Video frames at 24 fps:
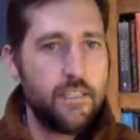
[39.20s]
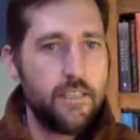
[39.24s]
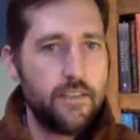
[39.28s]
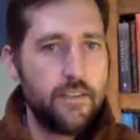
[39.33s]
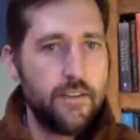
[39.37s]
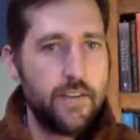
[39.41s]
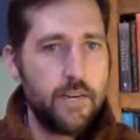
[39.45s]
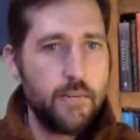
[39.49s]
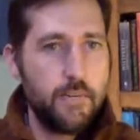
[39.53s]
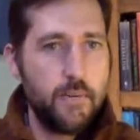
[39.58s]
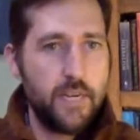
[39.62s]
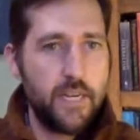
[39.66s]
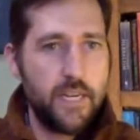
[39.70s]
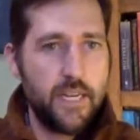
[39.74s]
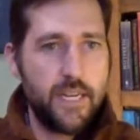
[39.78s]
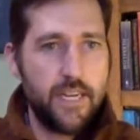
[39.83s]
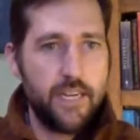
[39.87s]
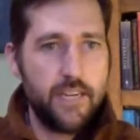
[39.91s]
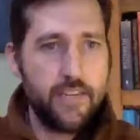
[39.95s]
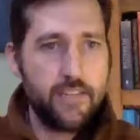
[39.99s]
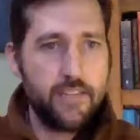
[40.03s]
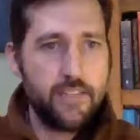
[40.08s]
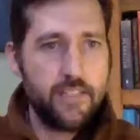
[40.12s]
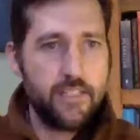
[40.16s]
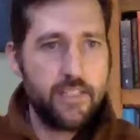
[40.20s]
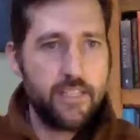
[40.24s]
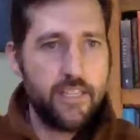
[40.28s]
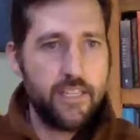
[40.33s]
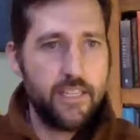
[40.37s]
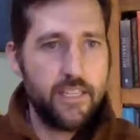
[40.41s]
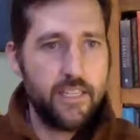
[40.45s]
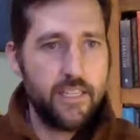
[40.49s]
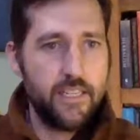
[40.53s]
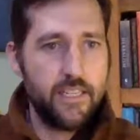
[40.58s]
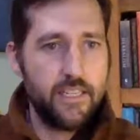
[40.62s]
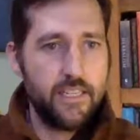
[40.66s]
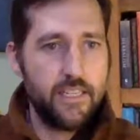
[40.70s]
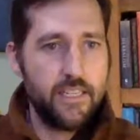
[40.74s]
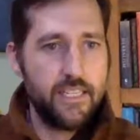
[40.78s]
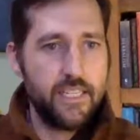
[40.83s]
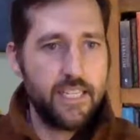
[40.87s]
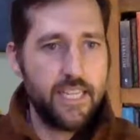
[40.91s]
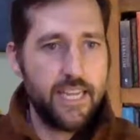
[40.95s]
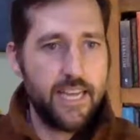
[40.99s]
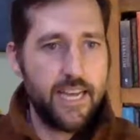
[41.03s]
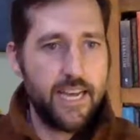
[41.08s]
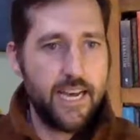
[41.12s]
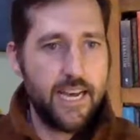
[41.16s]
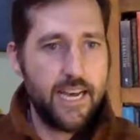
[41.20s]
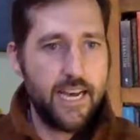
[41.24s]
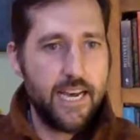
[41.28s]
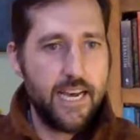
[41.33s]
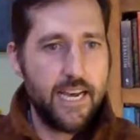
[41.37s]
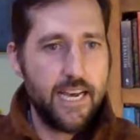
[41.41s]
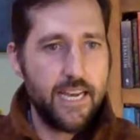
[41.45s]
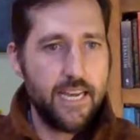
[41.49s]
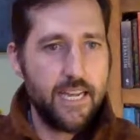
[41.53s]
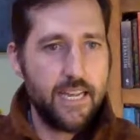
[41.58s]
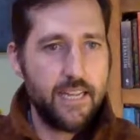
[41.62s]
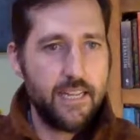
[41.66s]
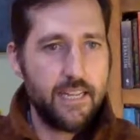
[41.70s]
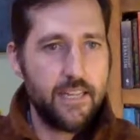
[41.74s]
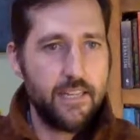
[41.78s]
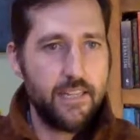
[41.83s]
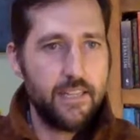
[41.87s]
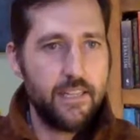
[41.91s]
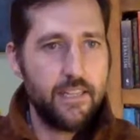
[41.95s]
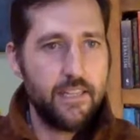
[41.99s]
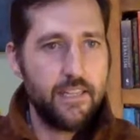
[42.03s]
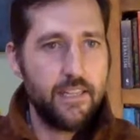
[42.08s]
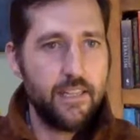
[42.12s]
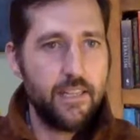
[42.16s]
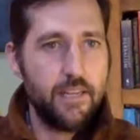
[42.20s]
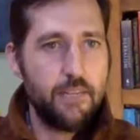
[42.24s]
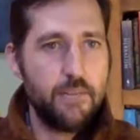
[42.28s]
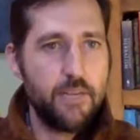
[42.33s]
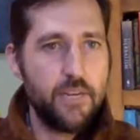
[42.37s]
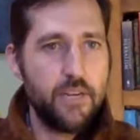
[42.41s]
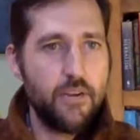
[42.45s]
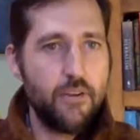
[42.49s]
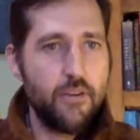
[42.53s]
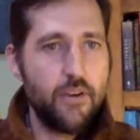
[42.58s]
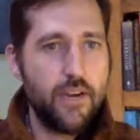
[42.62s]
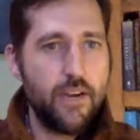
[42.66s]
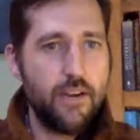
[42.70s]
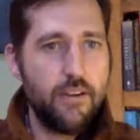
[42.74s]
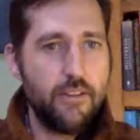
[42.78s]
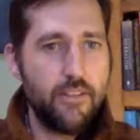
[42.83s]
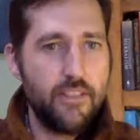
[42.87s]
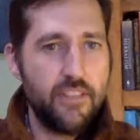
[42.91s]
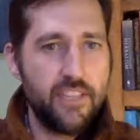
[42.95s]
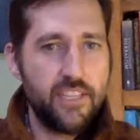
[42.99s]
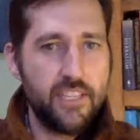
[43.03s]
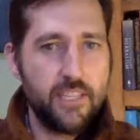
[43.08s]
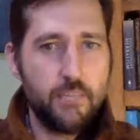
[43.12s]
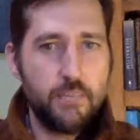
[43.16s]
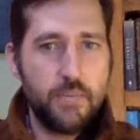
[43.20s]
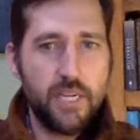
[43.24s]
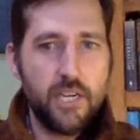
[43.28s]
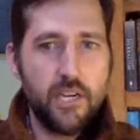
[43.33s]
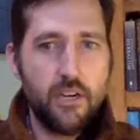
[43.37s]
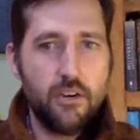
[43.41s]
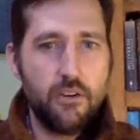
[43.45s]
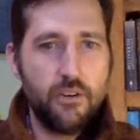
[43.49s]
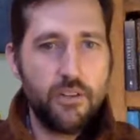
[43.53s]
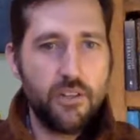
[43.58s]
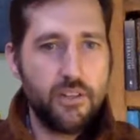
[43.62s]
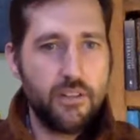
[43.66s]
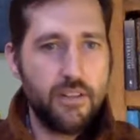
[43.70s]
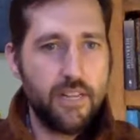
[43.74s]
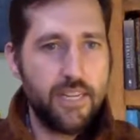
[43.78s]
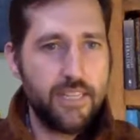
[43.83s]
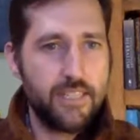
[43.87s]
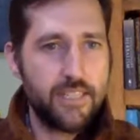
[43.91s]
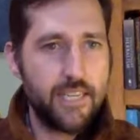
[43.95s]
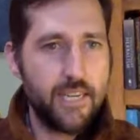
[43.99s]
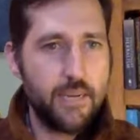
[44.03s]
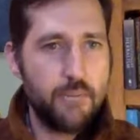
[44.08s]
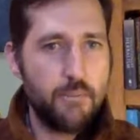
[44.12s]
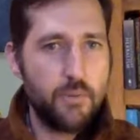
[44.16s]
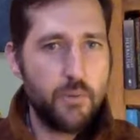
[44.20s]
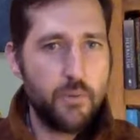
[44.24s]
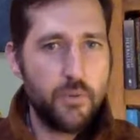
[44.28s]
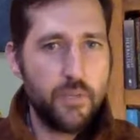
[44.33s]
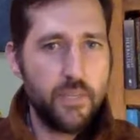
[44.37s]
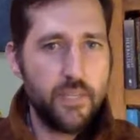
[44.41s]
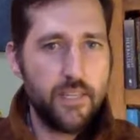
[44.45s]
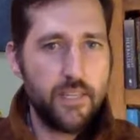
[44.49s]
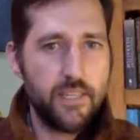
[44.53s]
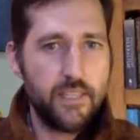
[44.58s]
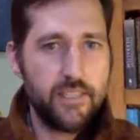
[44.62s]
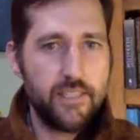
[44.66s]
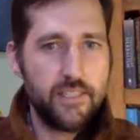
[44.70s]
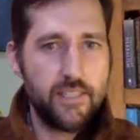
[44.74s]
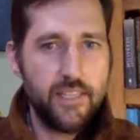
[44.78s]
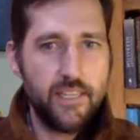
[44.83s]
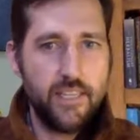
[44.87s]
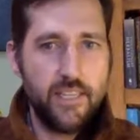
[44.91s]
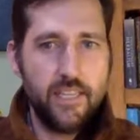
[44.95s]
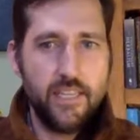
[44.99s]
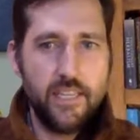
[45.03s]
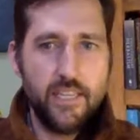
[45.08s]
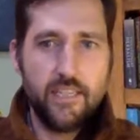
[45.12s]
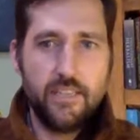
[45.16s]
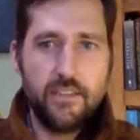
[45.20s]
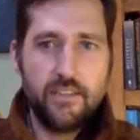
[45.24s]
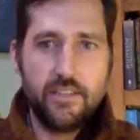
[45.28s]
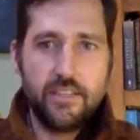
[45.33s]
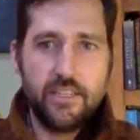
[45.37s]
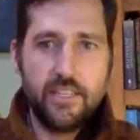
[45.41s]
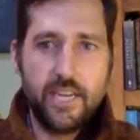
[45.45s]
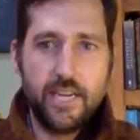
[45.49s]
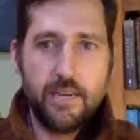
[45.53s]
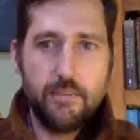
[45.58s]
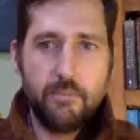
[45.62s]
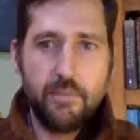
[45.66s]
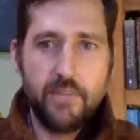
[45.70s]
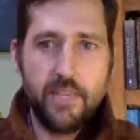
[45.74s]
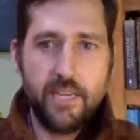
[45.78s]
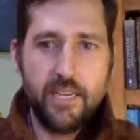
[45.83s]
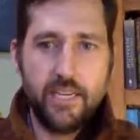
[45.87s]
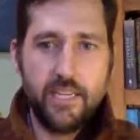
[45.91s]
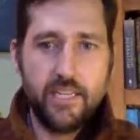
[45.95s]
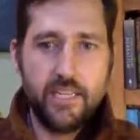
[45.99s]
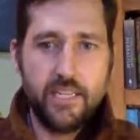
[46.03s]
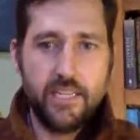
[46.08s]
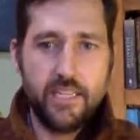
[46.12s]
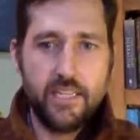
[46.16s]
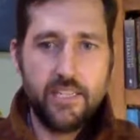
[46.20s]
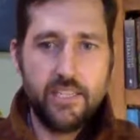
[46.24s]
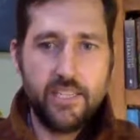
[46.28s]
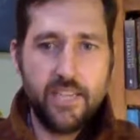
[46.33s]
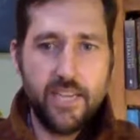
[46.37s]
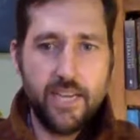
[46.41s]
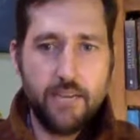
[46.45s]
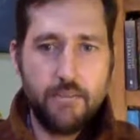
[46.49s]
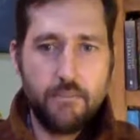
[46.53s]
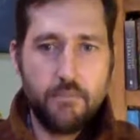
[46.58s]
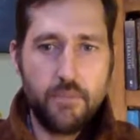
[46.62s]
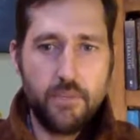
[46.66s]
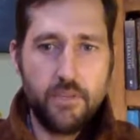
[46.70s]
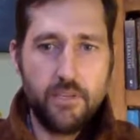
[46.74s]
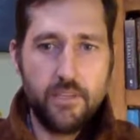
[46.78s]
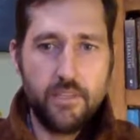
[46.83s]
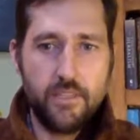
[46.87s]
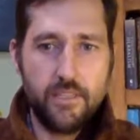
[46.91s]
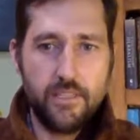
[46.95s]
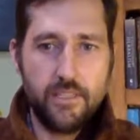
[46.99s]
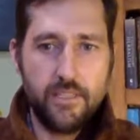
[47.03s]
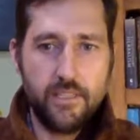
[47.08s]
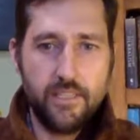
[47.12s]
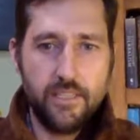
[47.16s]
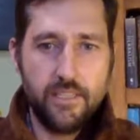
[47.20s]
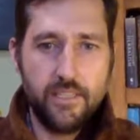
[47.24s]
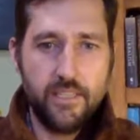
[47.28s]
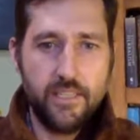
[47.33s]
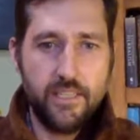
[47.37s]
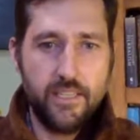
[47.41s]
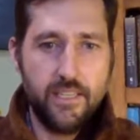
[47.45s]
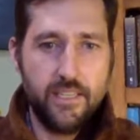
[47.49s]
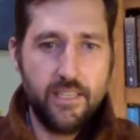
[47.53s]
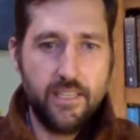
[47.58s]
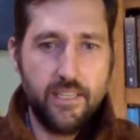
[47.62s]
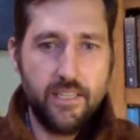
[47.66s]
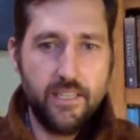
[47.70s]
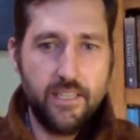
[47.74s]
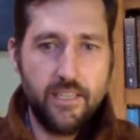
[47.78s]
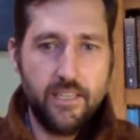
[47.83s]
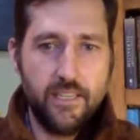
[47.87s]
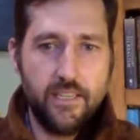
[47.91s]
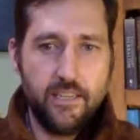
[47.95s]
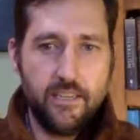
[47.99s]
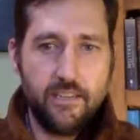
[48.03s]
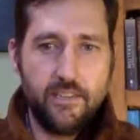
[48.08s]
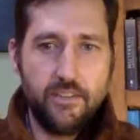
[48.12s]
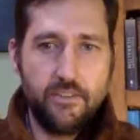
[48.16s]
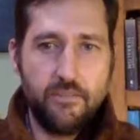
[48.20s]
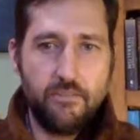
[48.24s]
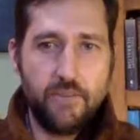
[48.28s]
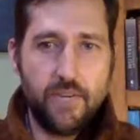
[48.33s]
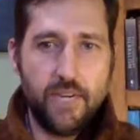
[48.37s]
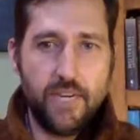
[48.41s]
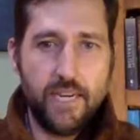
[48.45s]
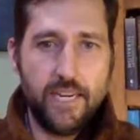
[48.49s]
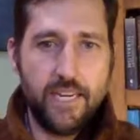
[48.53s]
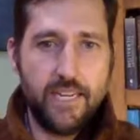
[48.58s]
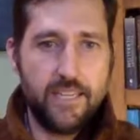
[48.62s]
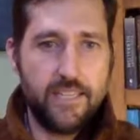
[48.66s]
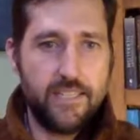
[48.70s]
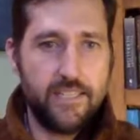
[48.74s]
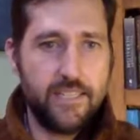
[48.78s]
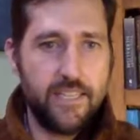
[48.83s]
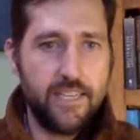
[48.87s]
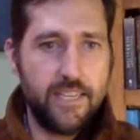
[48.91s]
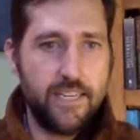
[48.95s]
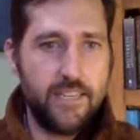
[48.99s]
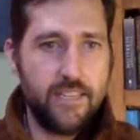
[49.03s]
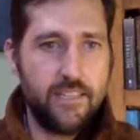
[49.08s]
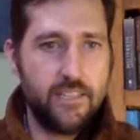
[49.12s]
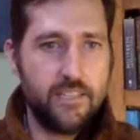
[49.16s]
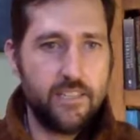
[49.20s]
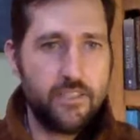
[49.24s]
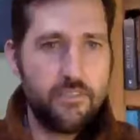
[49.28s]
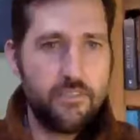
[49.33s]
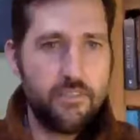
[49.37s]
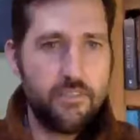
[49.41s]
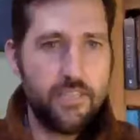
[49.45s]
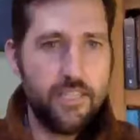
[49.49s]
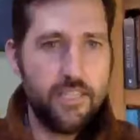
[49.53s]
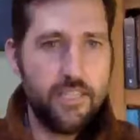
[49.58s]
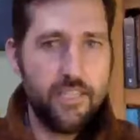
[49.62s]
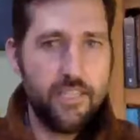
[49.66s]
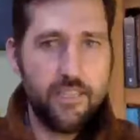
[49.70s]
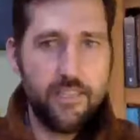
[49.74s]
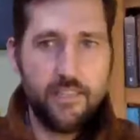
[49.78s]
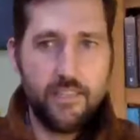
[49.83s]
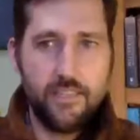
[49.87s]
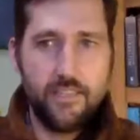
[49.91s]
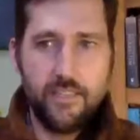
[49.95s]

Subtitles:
Anybody cares to say hi? Let me know how things have been going the last couple weeks. You can type that into the chat bar on the right-hand side of the screen there.